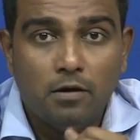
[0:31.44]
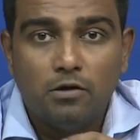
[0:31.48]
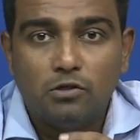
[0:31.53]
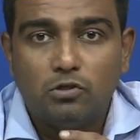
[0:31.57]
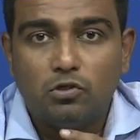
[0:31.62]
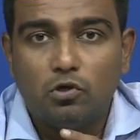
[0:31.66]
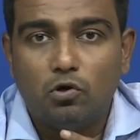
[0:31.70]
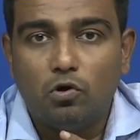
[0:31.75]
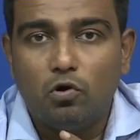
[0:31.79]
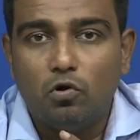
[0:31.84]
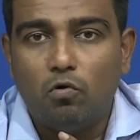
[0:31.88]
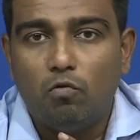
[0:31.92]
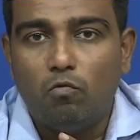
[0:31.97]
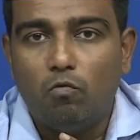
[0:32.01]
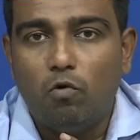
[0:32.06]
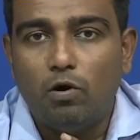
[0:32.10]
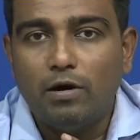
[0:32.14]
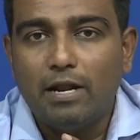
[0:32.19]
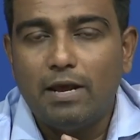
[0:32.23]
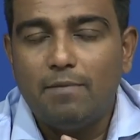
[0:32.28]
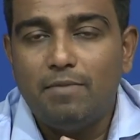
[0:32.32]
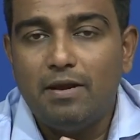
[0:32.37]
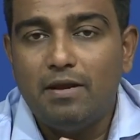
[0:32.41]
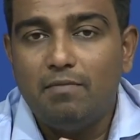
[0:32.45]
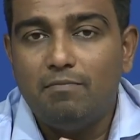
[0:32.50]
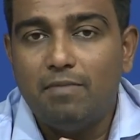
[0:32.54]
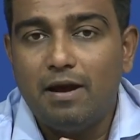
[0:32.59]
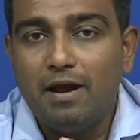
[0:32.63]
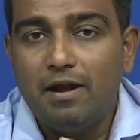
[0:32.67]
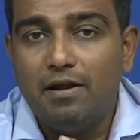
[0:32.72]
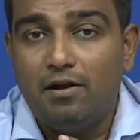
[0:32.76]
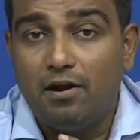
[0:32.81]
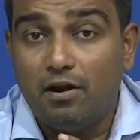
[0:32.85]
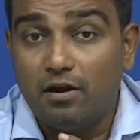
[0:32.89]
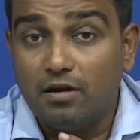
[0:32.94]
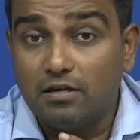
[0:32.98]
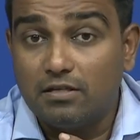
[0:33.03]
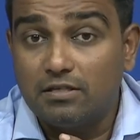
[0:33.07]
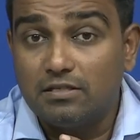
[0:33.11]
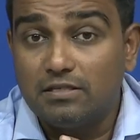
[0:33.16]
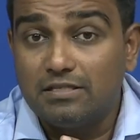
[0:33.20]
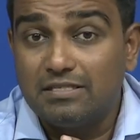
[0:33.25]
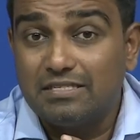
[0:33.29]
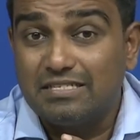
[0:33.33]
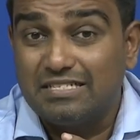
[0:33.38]
So, what I mean by drug
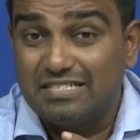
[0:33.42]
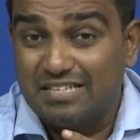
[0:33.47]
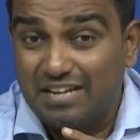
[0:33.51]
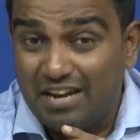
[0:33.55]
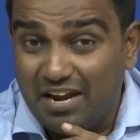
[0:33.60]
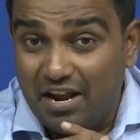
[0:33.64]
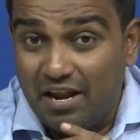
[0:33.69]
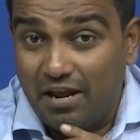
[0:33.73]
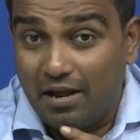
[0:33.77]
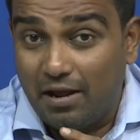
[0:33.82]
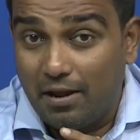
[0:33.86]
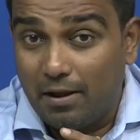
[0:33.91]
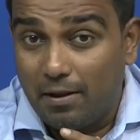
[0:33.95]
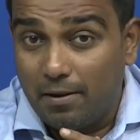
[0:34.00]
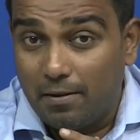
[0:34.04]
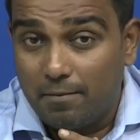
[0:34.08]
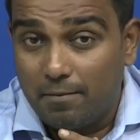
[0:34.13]
screening?